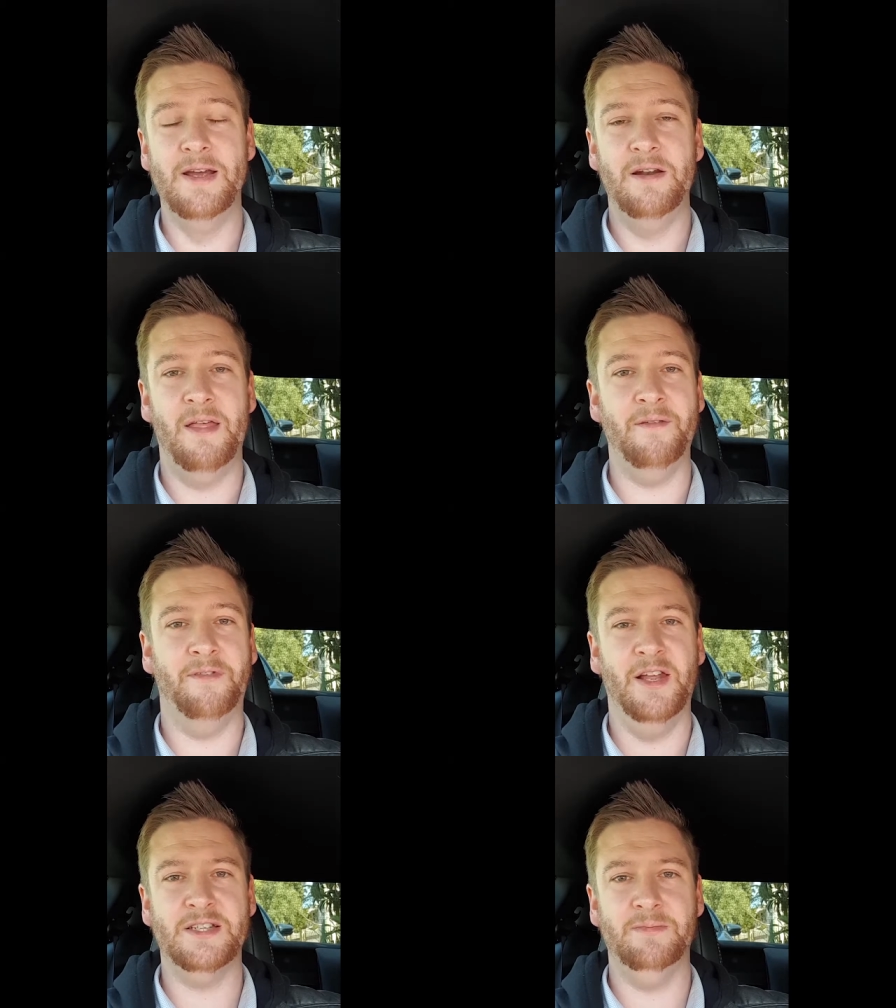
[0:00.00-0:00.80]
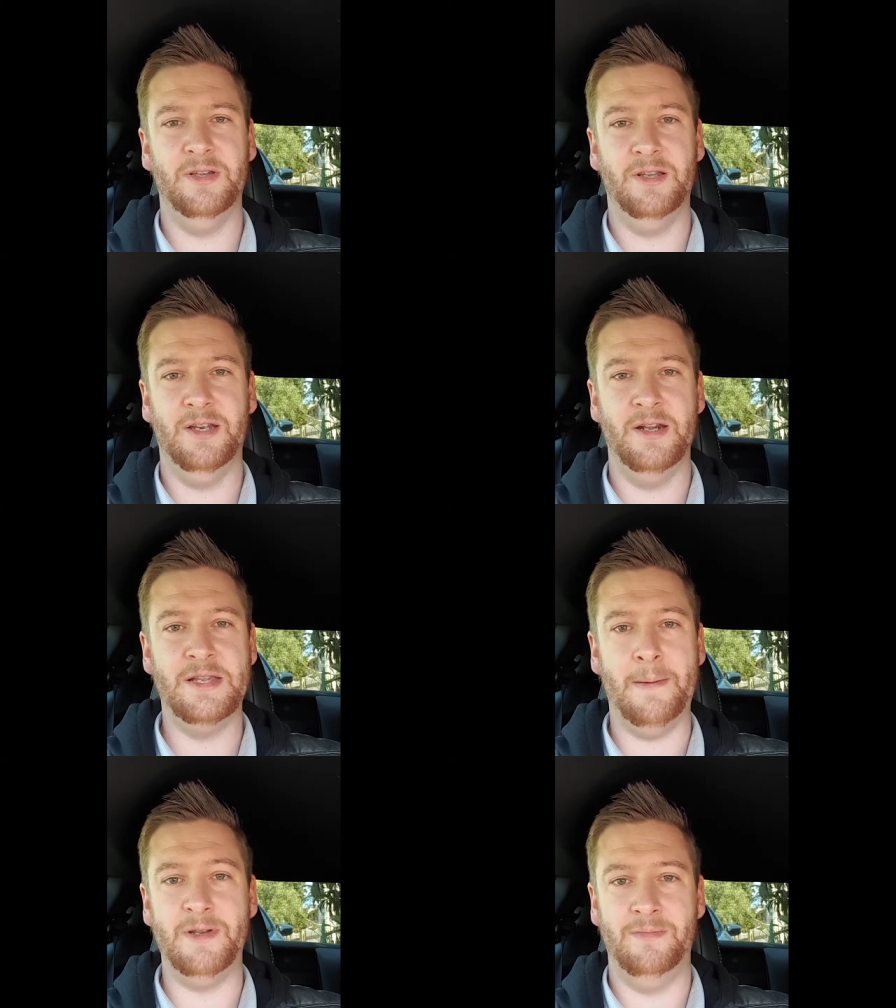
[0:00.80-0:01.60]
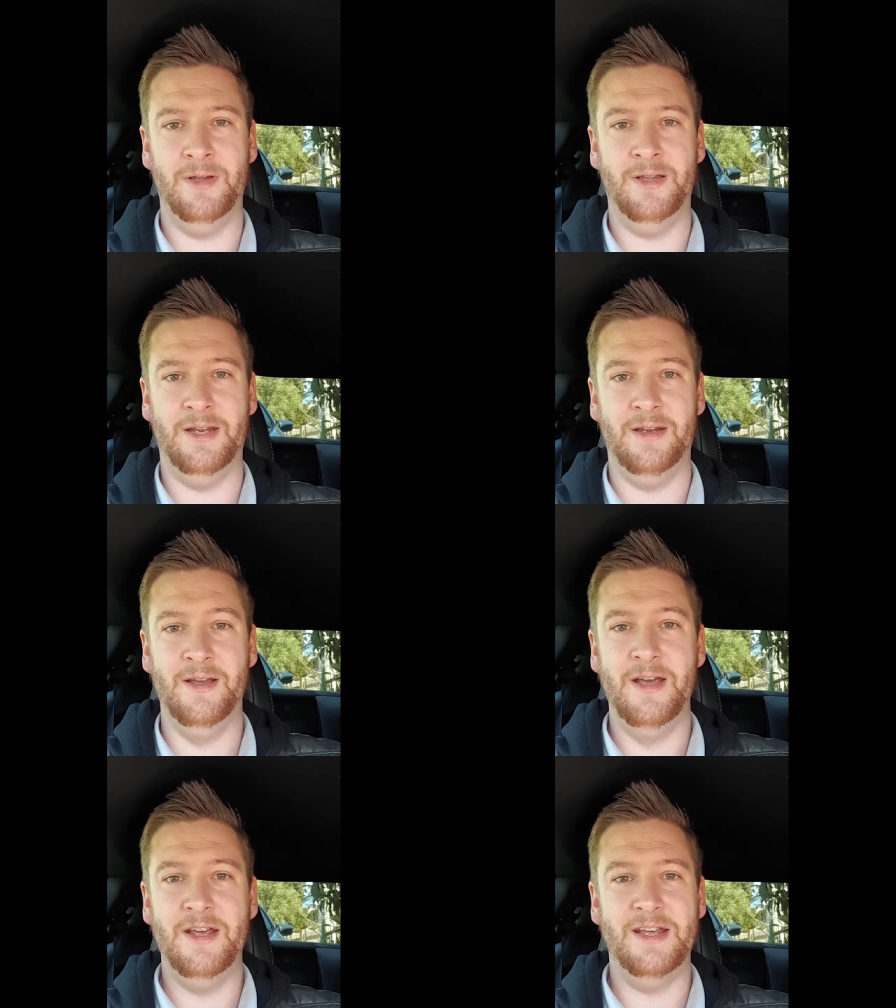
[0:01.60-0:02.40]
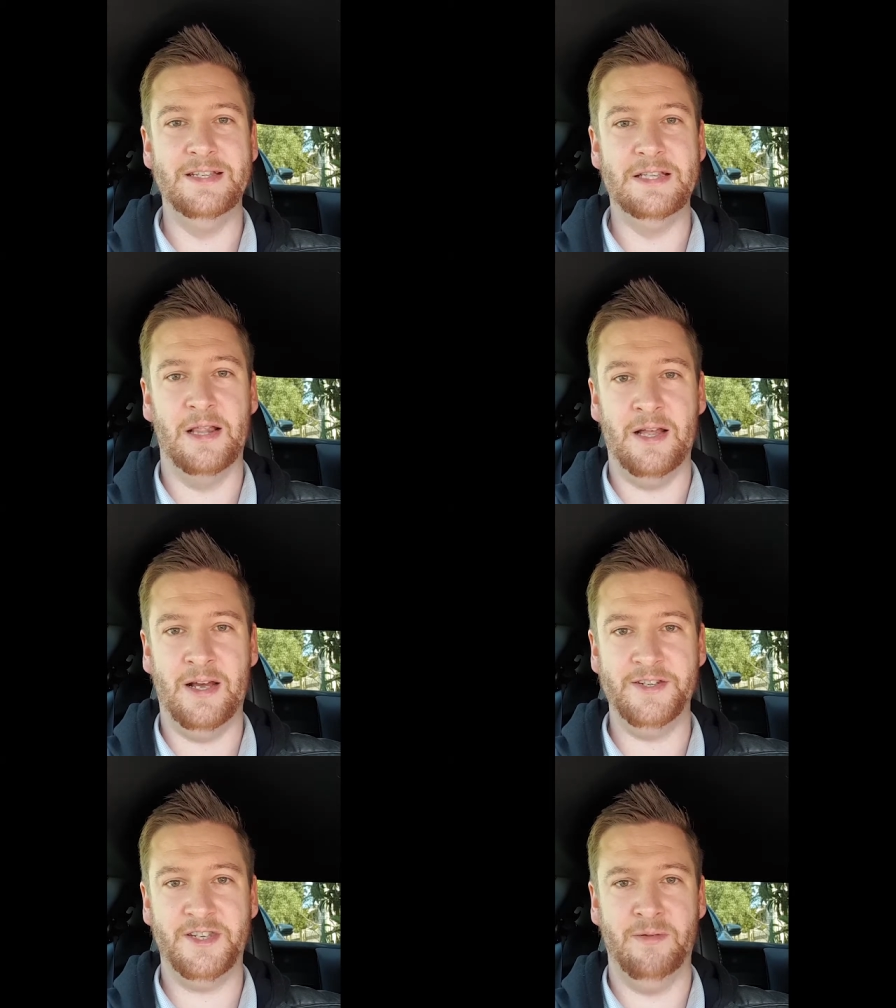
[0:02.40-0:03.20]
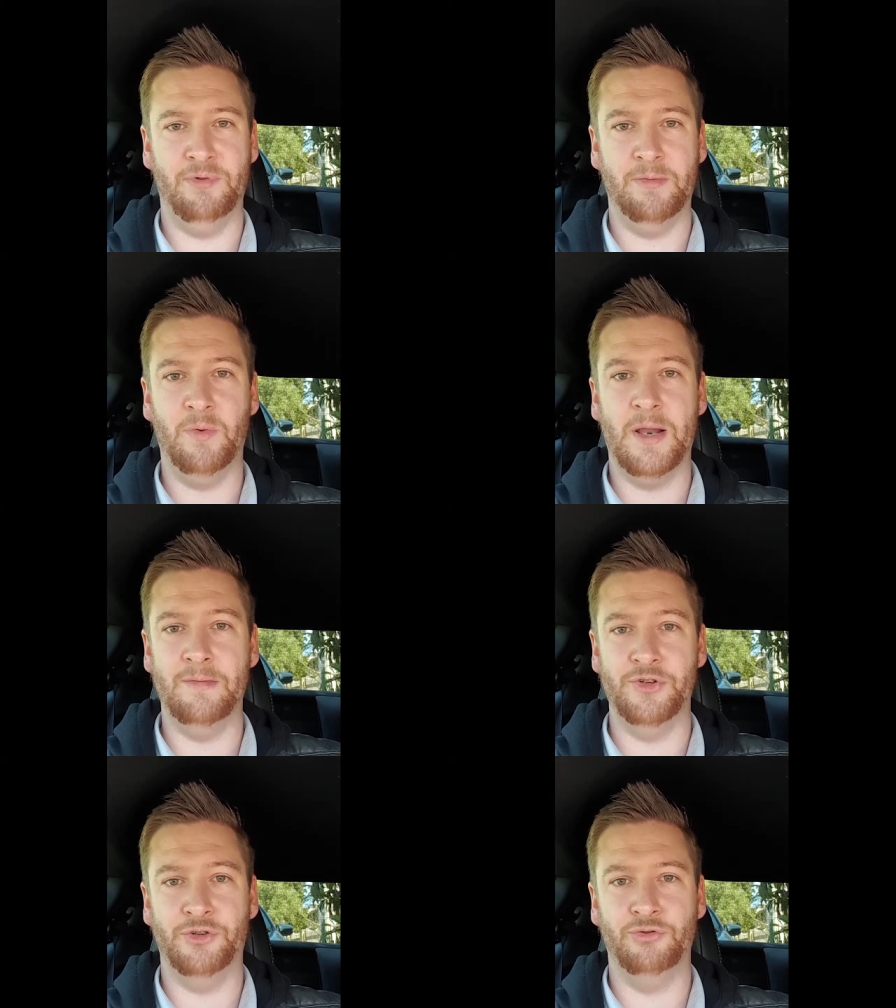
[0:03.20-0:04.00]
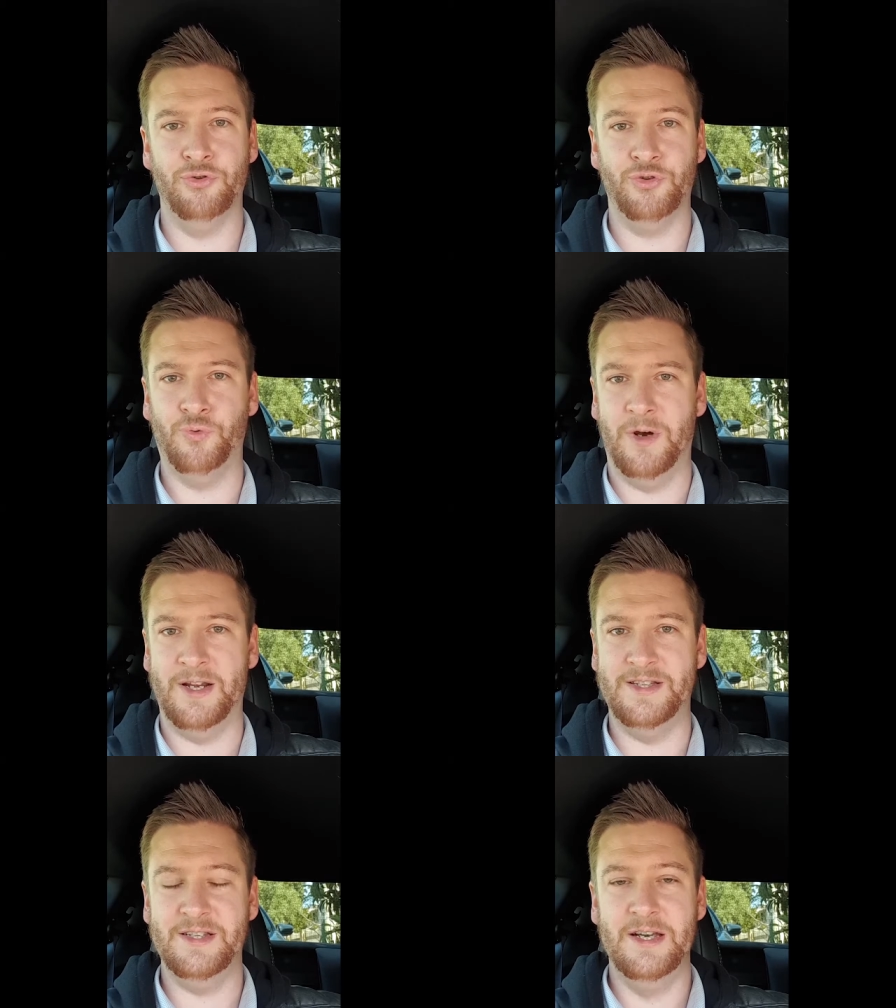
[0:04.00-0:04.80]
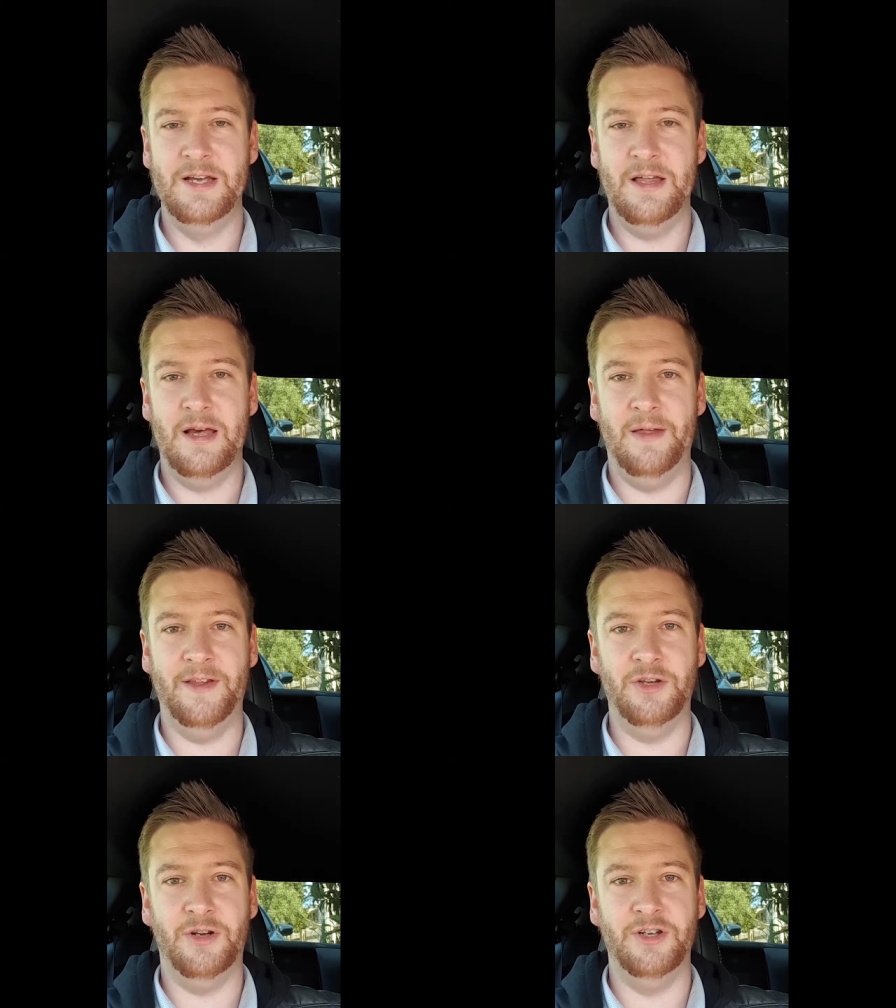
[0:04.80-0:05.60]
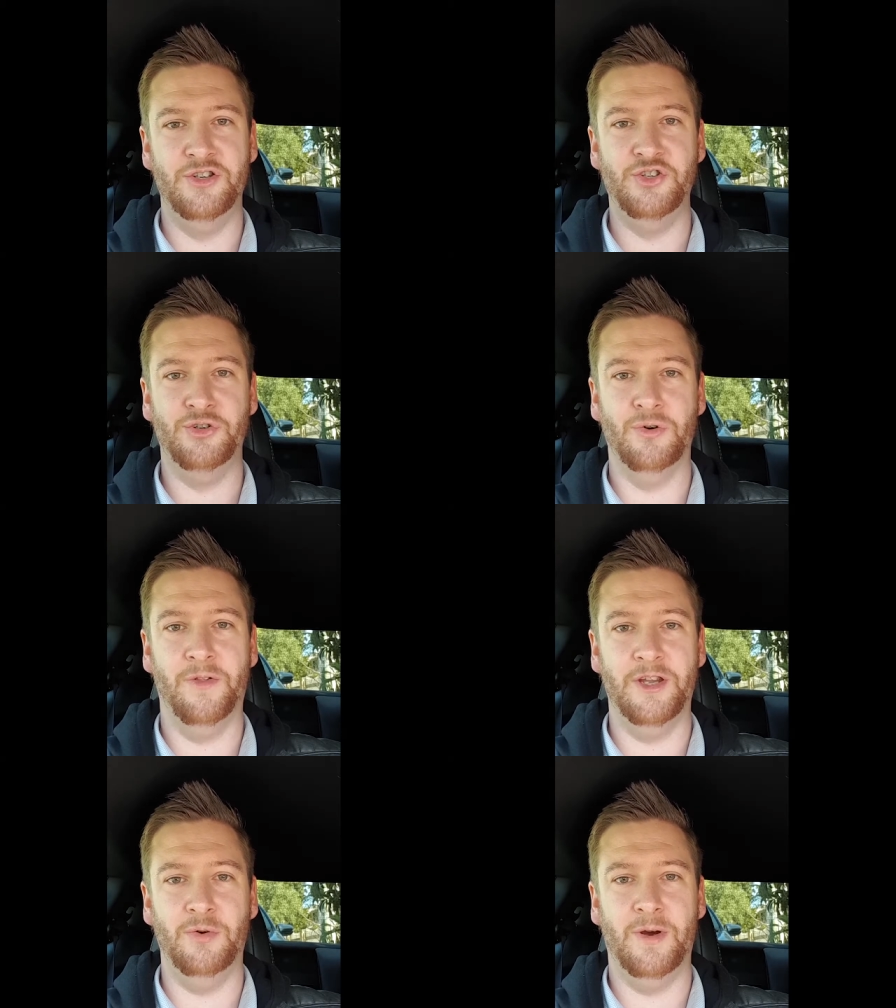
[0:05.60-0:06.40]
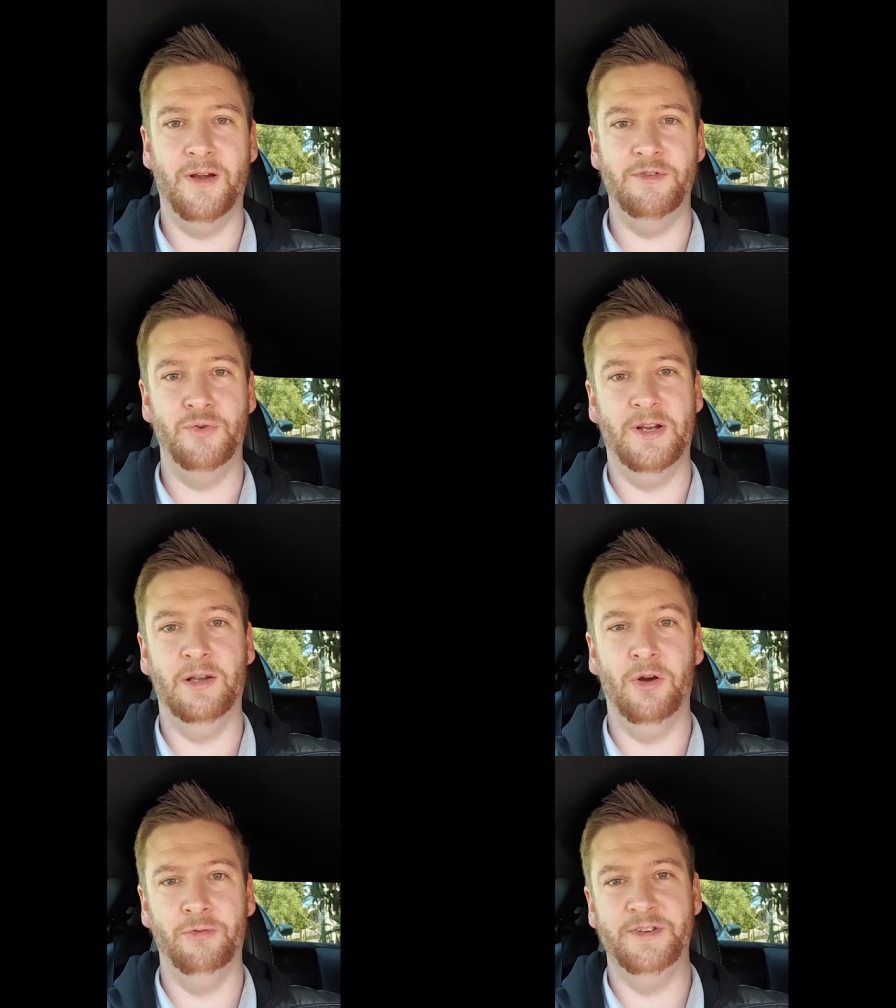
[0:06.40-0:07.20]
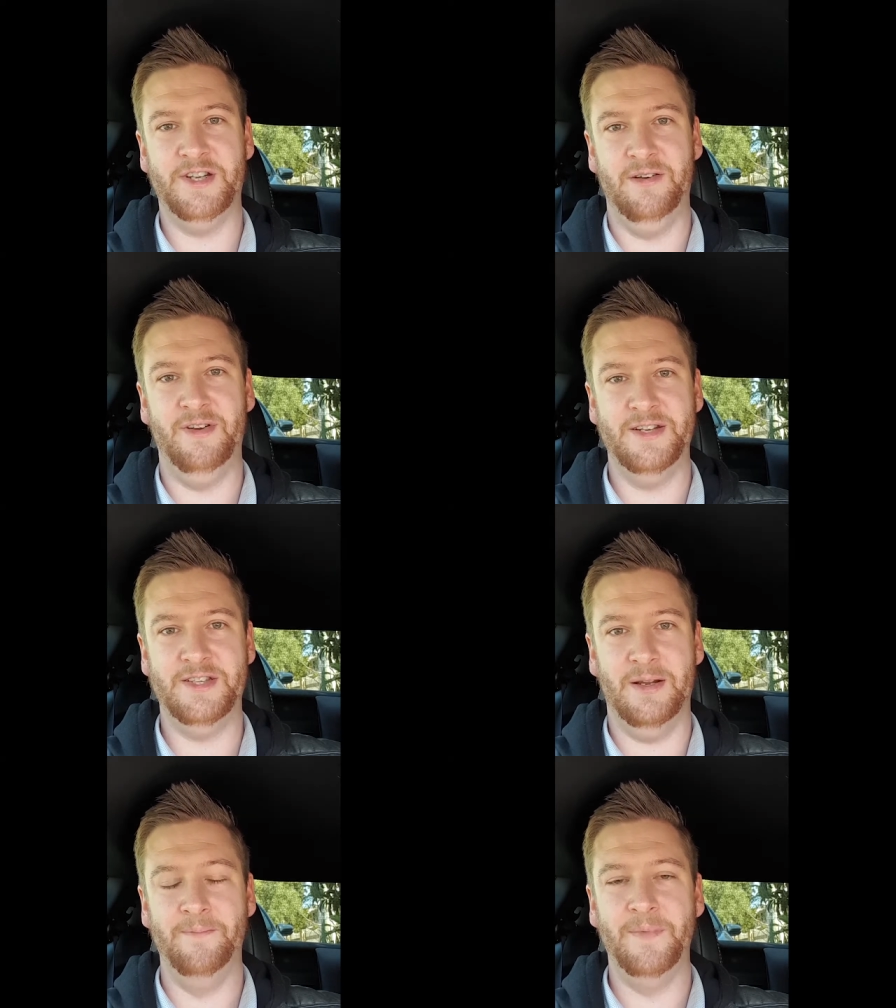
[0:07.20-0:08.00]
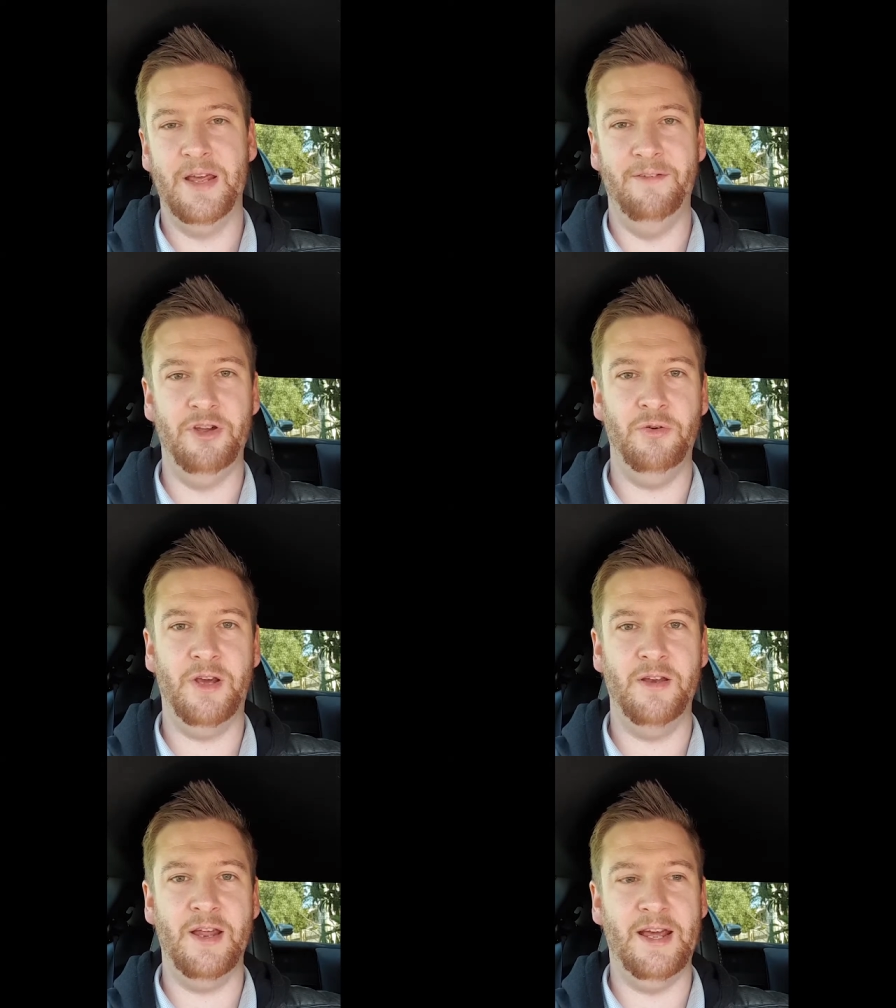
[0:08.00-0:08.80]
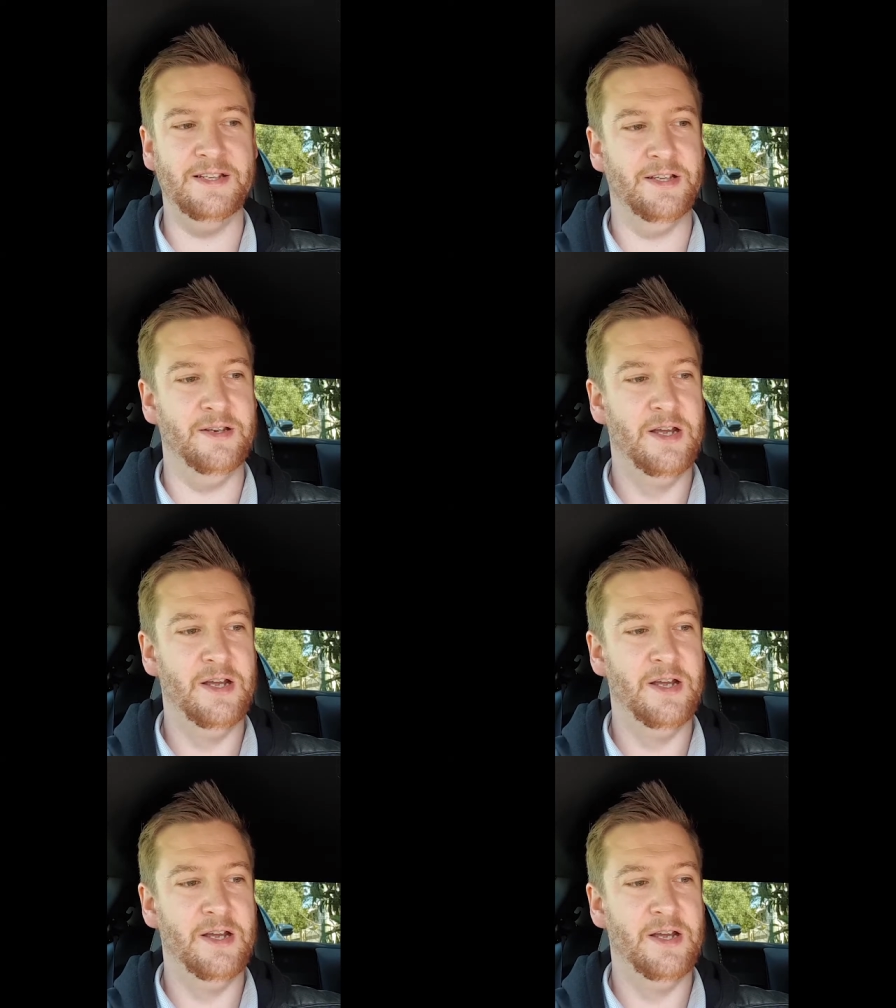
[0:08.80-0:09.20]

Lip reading: Now, that flexibility and adaptability is the last and probably one of the most crucial ways that you can ensure that you are doing low-risk investing. If you can exit